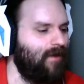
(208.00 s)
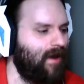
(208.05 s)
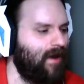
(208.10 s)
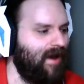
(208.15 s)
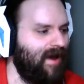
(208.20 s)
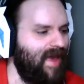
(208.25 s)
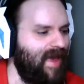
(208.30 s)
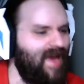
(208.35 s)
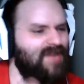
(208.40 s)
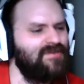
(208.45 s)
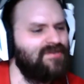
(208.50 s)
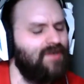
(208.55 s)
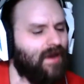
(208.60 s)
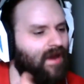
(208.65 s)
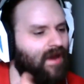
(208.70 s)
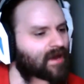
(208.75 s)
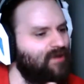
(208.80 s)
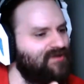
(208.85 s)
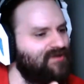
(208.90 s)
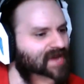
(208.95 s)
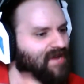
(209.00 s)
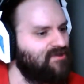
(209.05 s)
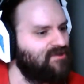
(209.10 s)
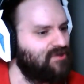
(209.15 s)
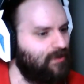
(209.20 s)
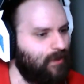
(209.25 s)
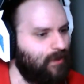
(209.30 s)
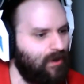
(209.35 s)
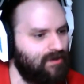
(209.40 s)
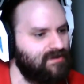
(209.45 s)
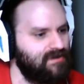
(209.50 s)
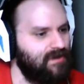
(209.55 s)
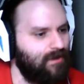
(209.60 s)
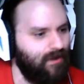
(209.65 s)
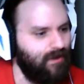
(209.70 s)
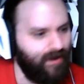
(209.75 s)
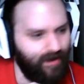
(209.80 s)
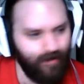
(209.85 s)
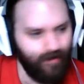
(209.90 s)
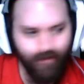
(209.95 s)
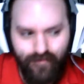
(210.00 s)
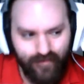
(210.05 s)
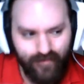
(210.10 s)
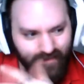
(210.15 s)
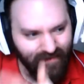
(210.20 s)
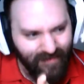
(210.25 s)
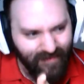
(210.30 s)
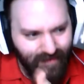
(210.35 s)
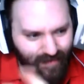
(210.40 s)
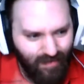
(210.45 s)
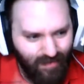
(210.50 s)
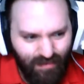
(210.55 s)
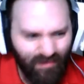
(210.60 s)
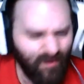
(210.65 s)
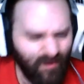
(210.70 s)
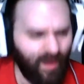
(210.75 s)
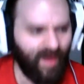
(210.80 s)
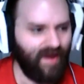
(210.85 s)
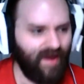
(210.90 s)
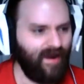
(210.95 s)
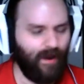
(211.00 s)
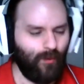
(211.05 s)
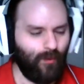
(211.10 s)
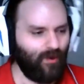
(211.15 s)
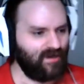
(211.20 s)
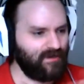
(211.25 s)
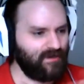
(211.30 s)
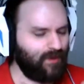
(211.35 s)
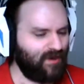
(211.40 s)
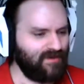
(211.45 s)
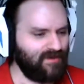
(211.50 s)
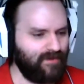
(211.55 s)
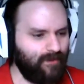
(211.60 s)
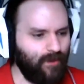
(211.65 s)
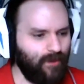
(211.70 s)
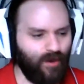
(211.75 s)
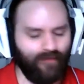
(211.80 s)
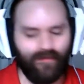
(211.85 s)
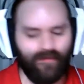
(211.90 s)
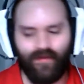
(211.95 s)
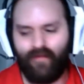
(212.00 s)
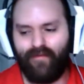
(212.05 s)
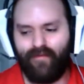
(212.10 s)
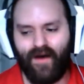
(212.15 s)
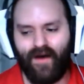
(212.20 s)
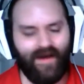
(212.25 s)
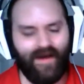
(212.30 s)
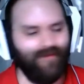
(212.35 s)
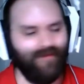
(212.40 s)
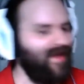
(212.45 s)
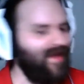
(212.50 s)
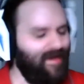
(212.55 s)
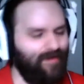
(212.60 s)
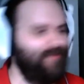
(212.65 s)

I use Etcher personally, and it works perfectly fine.